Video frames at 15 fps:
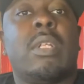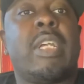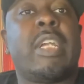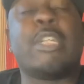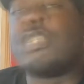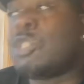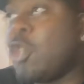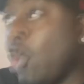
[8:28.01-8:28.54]

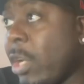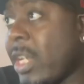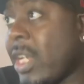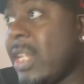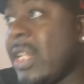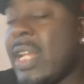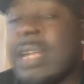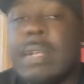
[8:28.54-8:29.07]

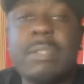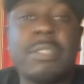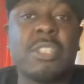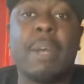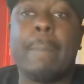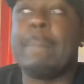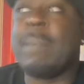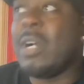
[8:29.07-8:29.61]
enjoying it,
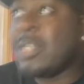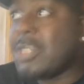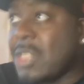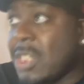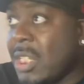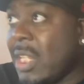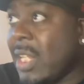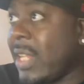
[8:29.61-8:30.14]

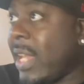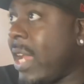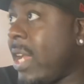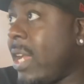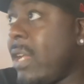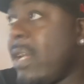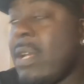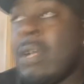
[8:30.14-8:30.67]
submerging
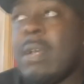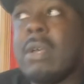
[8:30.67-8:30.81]
their